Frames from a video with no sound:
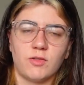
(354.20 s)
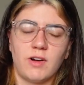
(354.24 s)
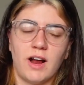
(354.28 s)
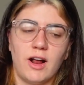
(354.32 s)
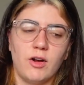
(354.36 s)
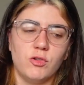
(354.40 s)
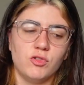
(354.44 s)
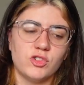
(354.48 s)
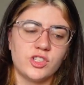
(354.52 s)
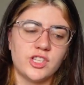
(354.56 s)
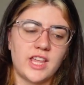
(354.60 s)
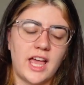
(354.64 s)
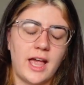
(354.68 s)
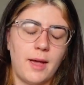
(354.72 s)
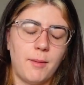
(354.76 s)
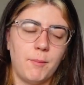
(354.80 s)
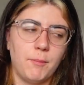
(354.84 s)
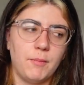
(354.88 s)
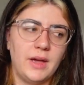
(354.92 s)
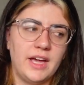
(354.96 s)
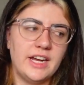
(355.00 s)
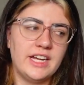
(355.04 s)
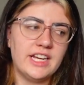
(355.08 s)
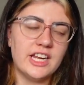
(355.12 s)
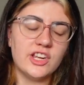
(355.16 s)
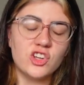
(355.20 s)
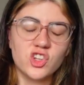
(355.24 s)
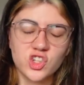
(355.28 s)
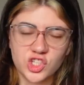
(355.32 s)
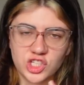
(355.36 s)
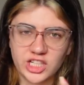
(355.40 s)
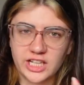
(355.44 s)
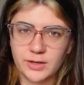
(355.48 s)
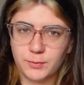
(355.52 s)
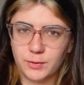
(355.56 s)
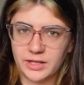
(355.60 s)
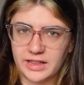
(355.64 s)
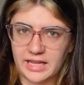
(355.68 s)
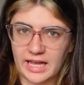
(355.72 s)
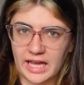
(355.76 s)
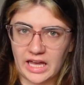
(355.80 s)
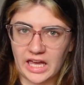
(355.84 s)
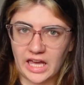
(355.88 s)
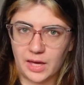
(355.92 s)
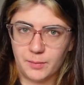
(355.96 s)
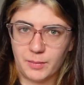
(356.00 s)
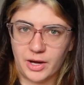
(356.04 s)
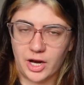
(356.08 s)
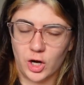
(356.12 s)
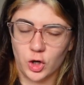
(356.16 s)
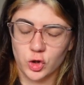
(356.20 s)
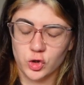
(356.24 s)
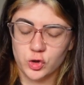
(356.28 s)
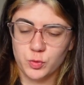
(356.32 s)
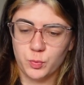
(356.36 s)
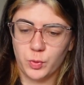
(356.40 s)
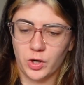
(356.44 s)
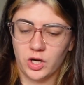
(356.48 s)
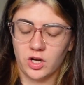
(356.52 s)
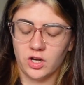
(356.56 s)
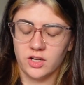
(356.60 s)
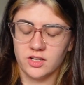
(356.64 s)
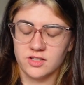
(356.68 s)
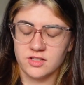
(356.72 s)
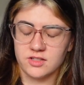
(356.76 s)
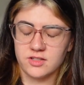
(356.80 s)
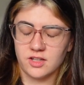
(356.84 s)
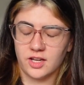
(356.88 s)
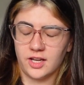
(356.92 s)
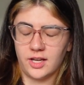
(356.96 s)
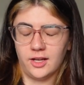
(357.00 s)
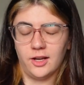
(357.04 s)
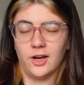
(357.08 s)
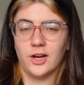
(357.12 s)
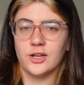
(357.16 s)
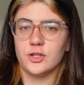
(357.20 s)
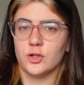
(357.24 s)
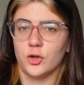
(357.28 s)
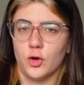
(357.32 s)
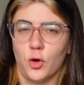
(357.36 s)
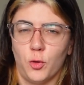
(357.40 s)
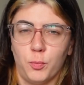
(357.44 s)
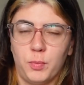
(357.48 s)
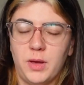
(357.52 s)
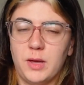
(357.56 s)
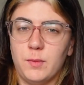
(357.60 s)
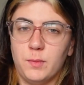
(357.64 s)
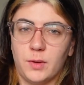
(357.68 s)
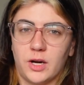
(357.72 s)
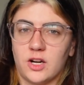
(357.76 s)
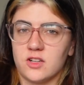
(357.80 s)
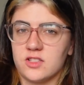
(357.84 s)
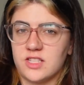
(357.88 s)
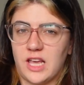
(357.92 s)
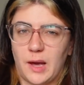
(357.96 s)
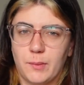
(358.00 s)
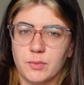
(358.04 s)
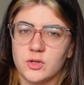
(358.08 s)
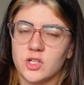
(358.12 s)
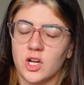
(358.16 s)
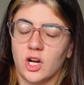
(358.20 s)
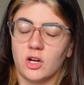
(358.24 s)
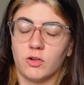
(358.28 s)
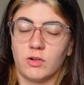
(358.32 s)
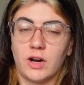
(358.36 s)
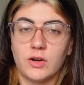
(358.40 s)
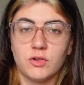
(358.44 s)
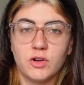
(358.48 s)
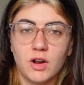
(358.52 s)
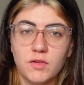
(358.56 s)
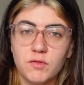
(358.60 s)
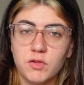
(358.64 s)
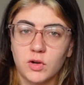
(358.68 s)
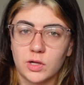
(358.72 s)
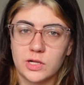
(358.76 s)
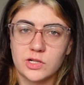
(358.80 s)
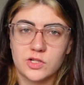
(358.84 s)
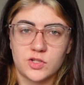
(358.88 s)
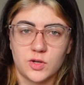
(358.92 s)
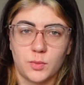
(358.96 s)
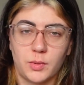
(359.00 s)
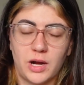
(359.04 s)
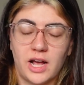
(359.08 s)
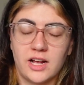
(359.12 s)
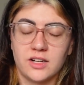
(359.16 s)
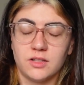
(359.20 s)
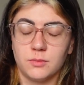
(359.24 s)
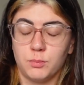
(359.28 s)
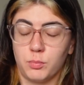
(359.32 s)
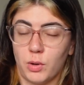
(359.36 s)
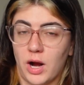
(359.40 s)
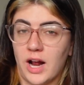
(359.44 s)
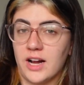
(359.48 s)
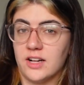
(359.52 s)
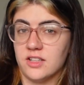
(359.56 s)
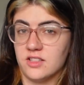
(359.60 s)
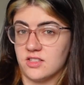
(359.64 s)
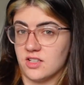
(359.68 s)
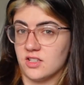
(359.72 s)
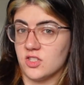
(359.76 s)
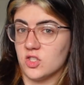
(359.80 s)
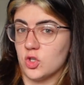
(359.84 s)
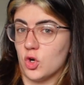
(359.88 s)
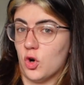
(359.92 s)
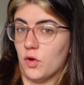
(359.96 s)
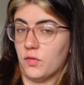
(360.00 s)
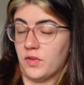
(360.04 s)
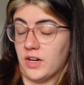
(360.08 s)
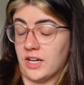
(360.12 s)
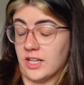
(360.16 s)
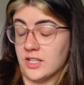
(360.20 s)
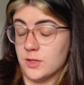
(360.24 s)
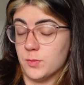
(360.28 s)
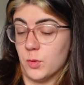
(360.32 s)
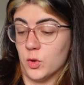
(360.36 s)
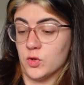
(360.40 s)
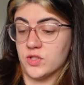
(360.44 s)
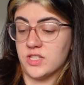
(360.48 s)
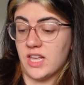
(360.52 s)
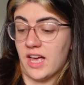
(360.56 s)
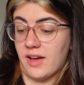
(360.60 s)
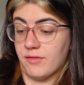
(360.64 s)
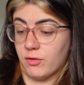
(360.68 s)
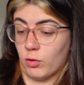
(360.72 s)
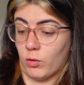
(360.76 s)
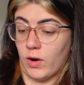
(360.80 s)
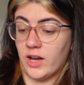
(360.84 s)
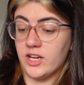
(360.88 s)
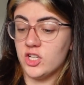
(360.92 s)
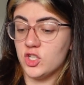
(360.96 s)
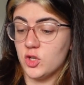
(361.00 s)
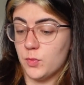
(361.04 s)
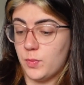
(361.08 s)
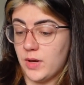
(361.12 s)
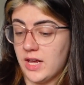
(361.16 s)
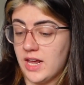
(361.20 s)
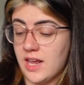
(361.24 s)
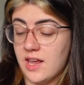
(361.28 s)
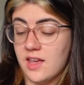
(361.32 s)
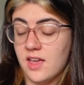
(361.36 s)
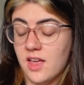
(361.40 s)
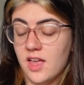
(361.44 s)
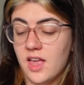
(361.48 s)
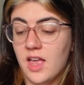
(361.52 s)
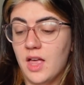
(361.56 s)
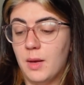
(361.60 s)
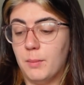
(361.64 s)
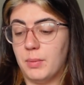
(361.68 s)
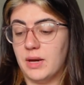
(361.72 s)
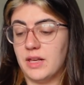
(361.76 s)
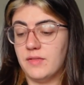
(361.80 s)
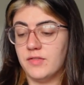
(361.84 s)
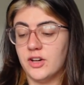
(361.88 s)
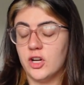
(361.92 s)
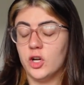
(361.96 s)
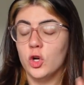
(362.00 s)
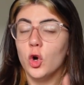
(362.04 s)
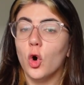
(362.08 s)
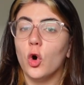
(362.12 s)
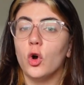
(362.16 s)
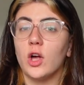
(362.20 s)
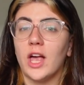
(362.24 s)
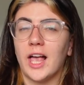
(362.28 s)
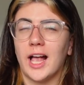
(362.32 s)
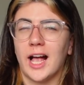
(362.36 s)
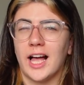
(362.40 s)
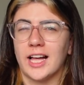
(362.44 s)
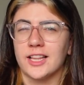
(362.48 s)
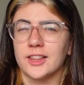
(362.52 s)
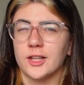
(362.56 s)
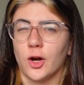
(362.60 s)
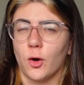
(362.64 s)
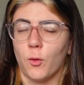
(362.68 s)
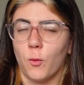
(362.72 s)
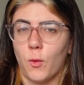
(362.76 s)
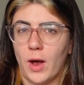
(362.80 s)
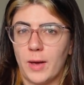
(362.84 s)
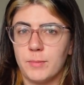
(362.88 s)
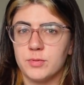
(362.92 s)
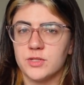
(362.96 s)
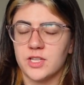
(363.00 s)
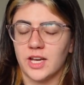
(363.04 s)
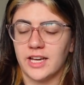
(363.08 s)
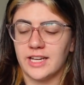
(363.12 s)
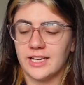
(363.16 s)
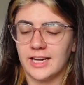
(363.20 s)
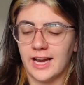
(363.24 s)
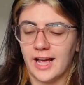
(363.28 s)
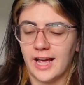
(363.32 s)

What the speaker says: around them initially when they came out, because I don't know, people are skeptical around influencer brands and stuff, and I suppose they have a right to be. But even looking at their website